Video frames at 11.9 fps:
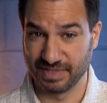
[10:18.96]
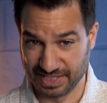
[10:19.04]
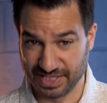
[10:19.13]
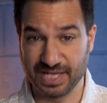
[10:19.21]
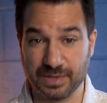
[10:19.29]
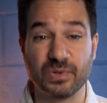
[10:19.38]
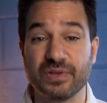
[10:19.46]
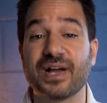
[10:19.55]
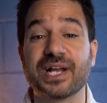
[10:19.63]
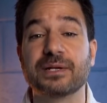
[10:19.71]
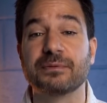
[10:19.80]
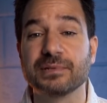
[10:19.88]
In him we
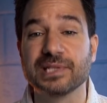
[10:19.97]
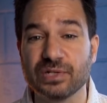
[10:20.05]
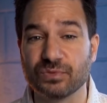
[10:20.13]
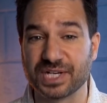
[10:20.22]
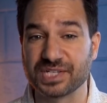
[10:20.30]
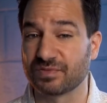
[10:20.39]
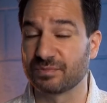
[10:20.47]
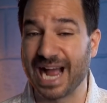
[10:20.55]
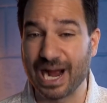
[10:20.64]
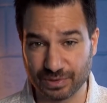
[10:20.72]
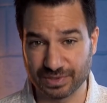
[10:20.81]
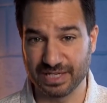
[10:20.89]
find complete rest from
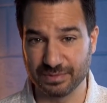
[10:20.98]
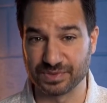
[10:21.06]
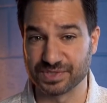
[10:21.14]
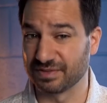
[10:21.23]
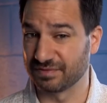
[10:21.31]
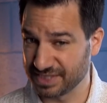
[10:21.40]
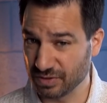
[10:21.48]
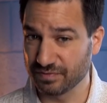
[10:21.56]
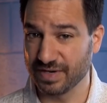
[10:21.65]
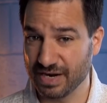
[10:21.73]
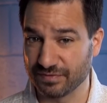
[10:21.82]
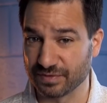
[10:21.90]
our labors of
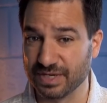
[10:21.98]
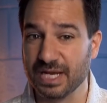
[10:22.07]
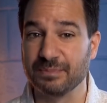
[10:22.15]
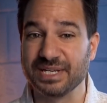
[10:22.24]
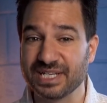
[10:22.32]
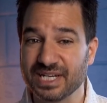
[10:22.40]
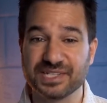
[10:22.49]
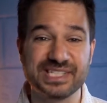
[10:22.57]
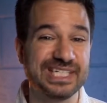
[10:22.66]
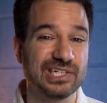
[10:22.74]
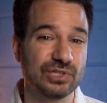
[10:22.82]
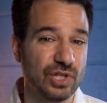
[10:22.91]
self-effort because
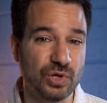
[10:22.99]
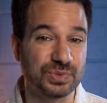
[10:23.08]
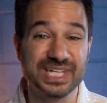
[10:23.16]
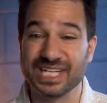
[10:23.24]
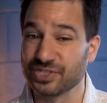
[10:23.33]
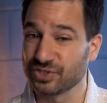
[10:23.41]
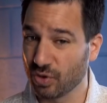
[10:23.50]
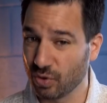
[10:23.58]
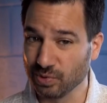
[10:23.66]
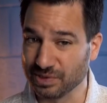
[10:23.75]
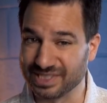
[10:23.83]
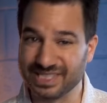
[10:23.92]
he alone is
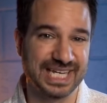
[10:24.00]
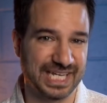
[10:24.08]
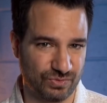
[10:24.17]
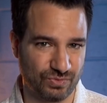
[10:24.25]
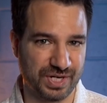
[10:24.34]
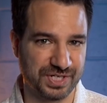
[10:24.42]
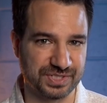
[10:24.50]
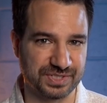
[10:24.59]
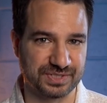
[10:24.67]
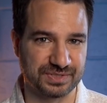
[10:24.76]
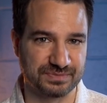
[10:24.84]
holy and righteous